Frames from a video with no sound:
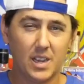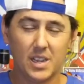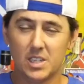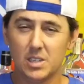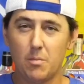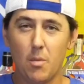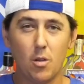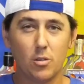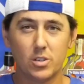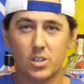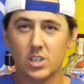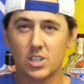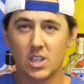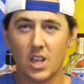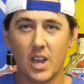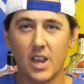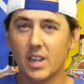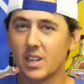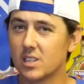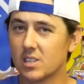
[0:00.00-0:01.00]
It smells just
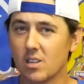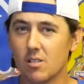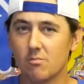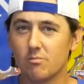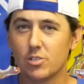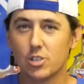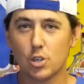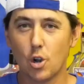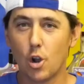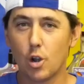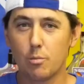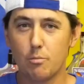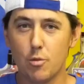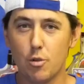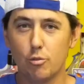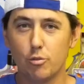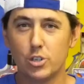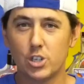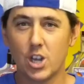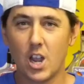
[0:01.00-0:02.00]
like some strong
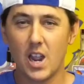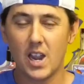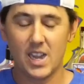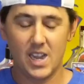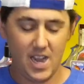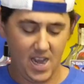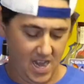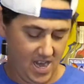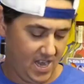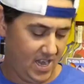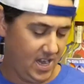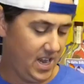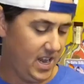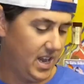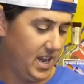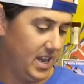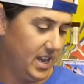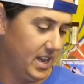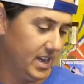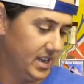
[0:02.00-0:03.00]
moonshine. It
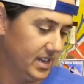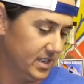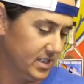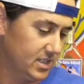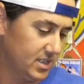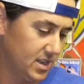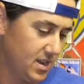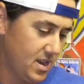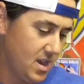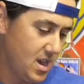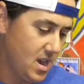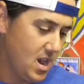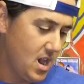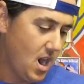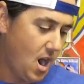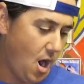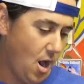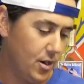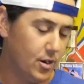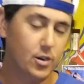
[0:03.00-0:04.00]
is
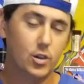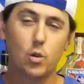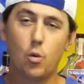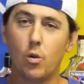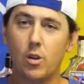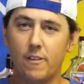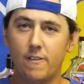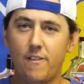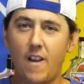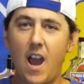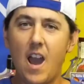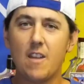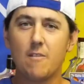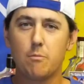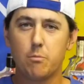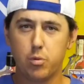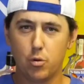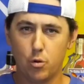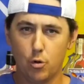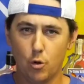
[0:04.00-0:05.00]

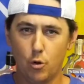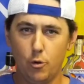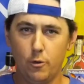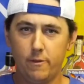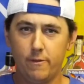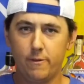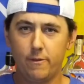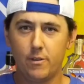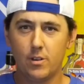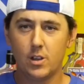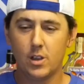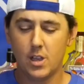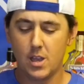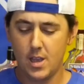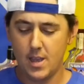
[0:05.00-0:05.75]
125 proof.